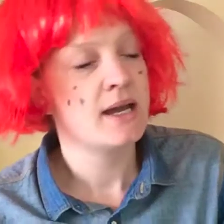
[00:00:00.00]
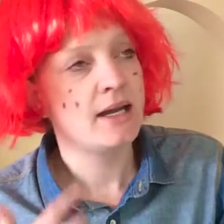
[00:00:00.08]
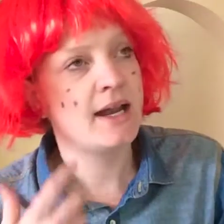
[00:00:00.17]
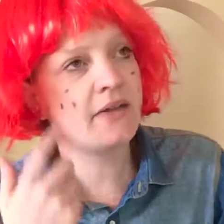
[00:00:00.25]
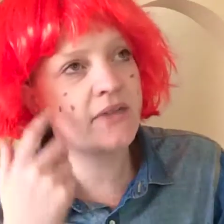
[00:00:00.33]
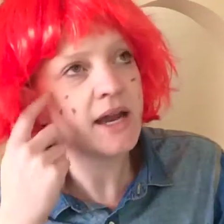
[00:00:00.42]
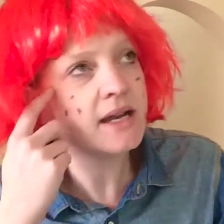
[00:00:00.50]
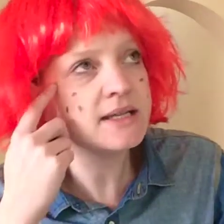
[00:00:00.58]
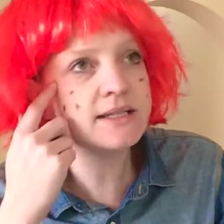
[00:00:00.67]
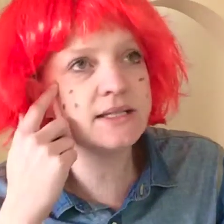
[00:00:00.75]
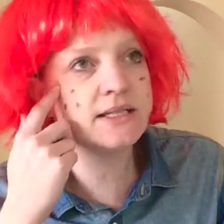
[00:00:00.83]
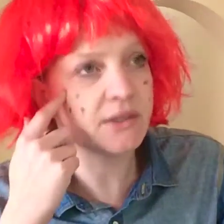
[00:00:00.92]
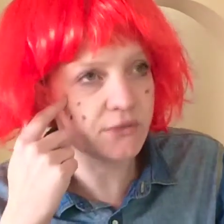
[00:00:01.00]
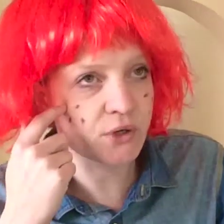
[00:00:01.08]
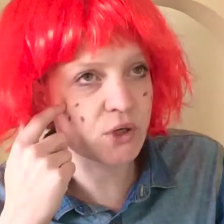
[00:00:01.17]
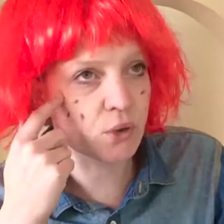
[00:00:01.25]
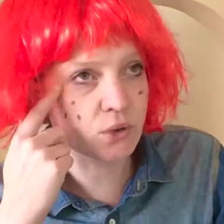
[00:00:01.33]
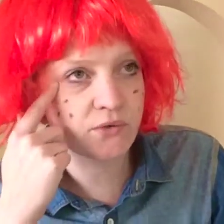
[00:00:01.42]
Now, that is
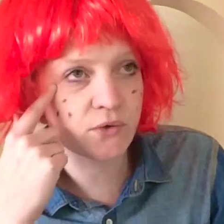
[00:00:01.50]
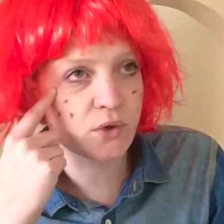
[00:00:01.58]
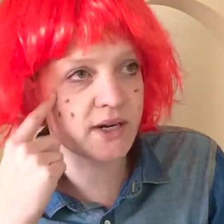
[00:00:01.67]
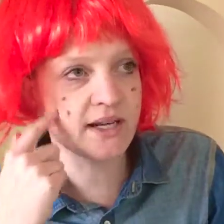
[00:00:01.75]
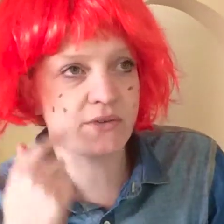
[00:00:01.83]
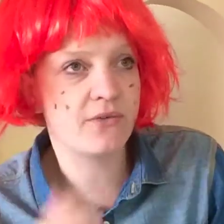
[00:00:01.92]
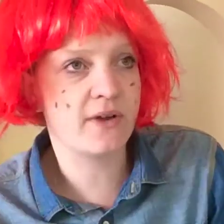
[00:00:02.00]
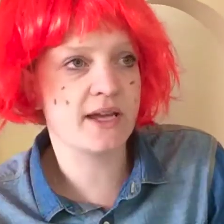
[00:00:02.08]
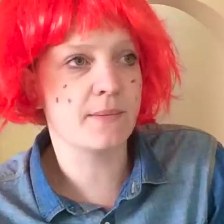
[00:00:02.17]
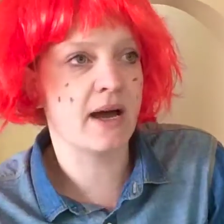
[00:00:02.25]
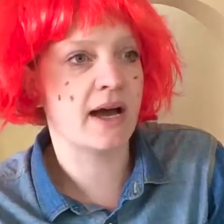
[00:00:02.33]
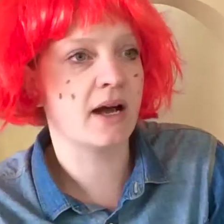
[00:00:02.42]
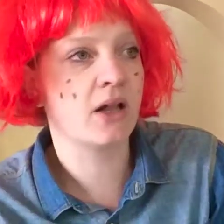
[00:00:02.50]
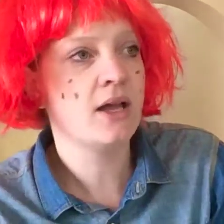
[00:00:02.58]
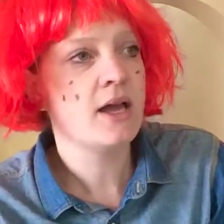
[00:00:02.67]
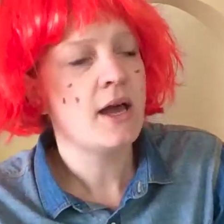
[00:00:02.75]
difficult for any female.